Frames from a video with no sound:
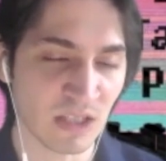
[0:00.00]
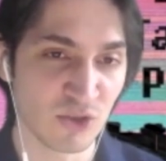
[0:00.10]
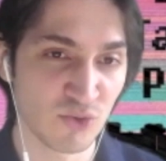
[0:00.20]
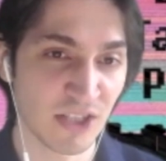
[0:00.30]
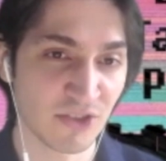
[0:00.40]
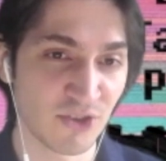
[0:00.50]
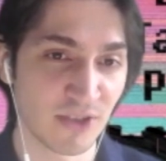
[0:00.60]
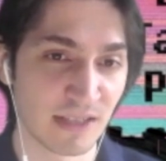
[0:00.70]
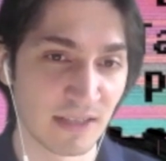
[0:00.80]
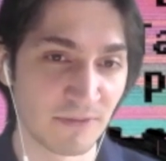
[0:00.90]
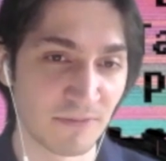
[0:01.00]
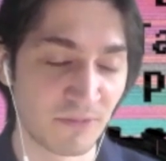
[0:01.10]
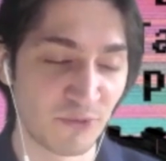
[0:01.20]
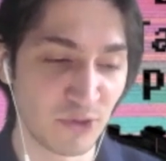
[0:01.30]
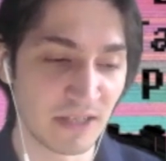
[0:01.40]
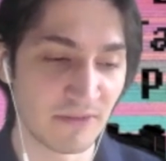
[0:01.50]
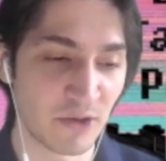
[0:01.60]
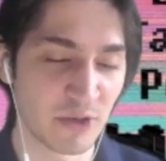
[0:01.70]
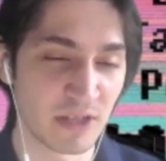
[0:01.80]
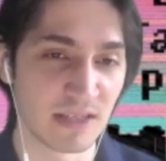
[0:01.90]
structured in three
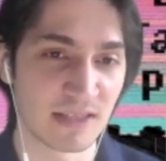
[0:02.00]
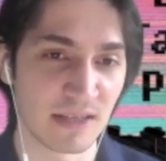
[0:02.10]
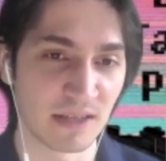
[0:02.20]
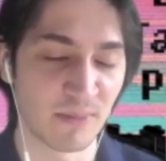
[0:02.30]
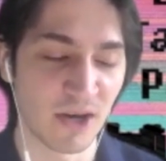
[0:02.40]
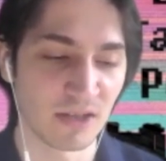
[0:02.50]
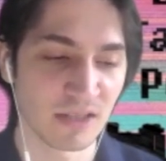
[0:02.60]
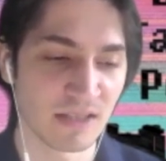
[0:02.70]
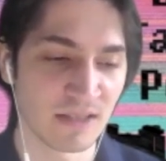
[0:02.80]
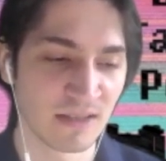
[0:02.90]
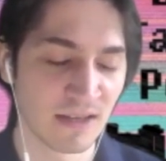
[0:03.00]
very distinct parts.